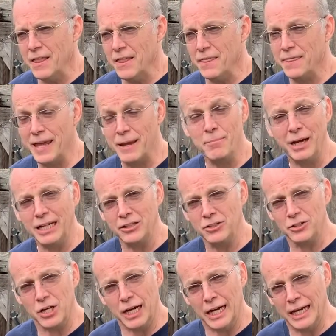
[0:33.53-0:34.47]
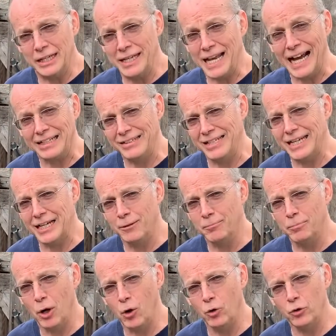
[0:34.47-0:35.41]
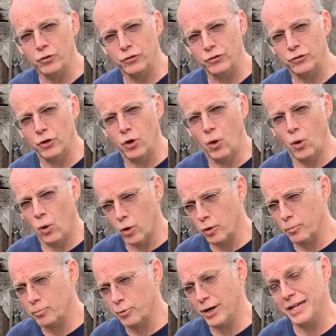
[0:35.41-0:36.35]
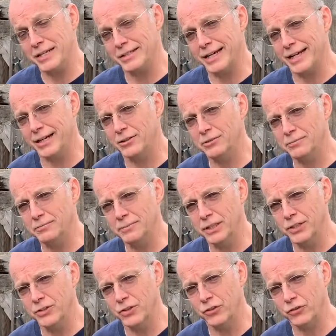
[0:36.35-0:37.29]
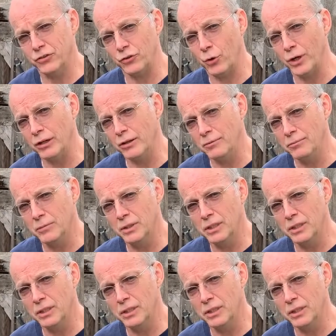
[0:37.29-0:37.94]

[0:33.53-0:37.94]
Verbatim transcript: they might uh, not decompose or break down into soil